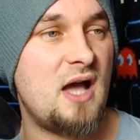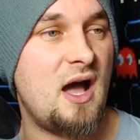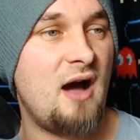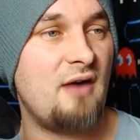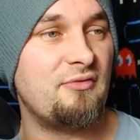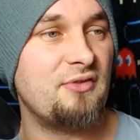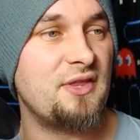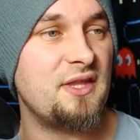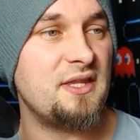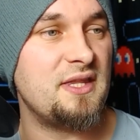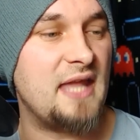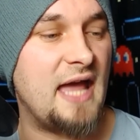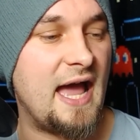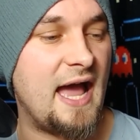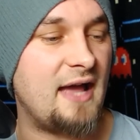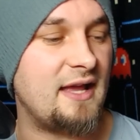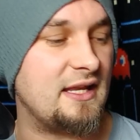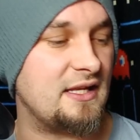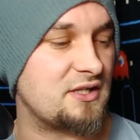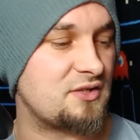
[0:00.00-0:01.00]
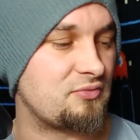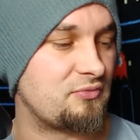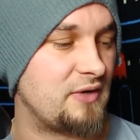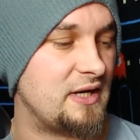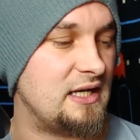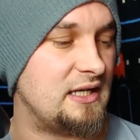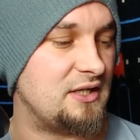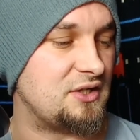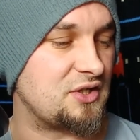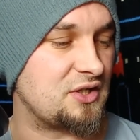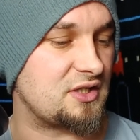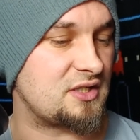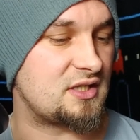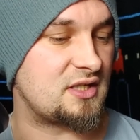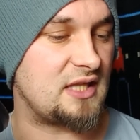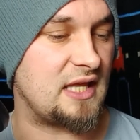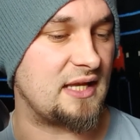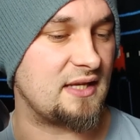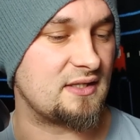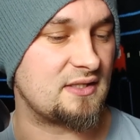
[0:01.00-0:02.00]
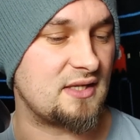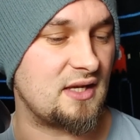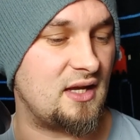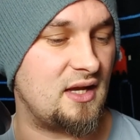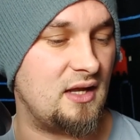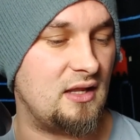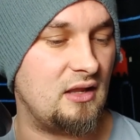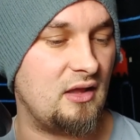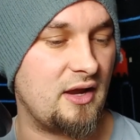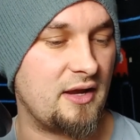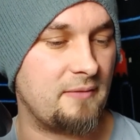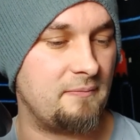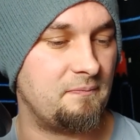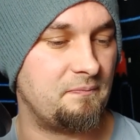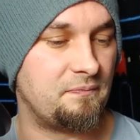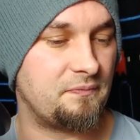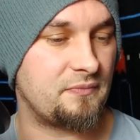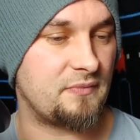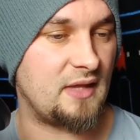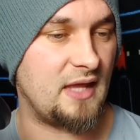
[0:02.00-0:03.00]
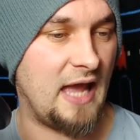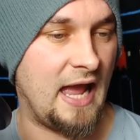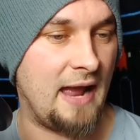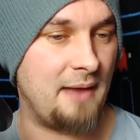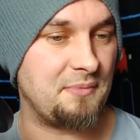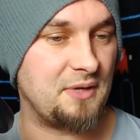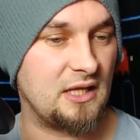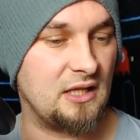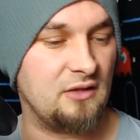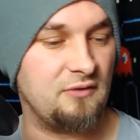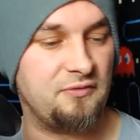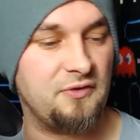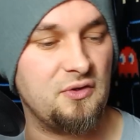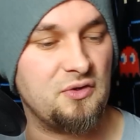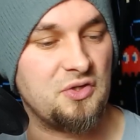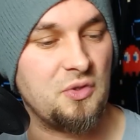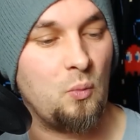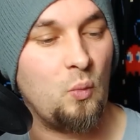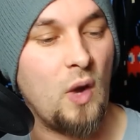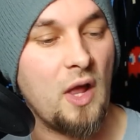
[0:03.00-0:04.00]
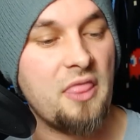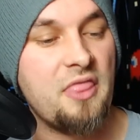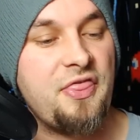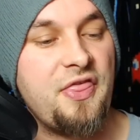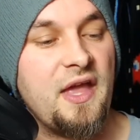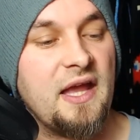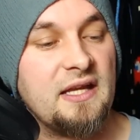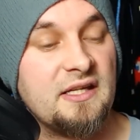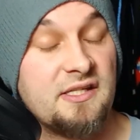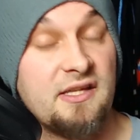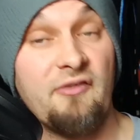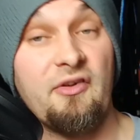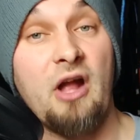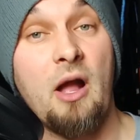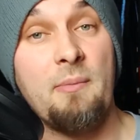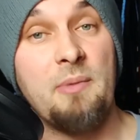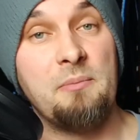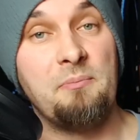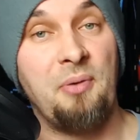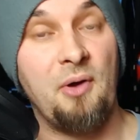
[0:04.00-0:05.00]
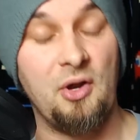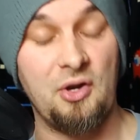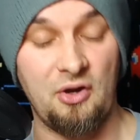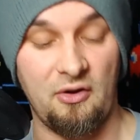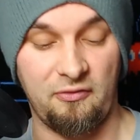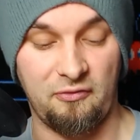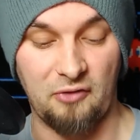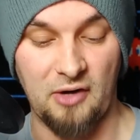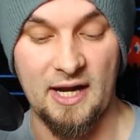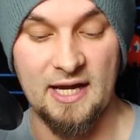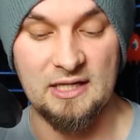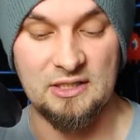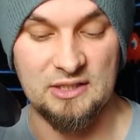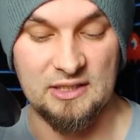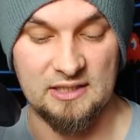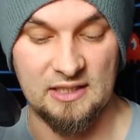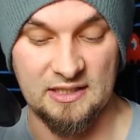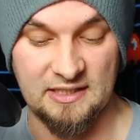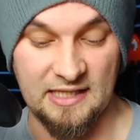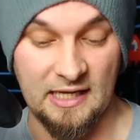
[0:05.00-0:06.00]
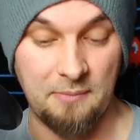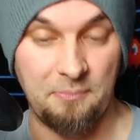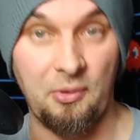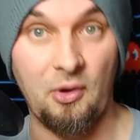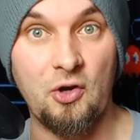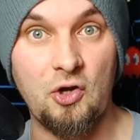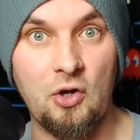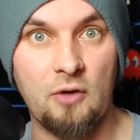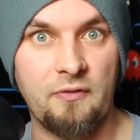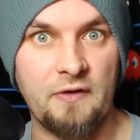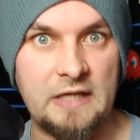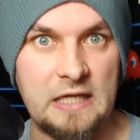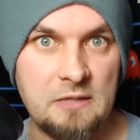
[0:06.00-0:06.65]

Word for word: other than that, it's really just things that are like happening in the future. One thing is something I've been putting off for ages. I say putting off, I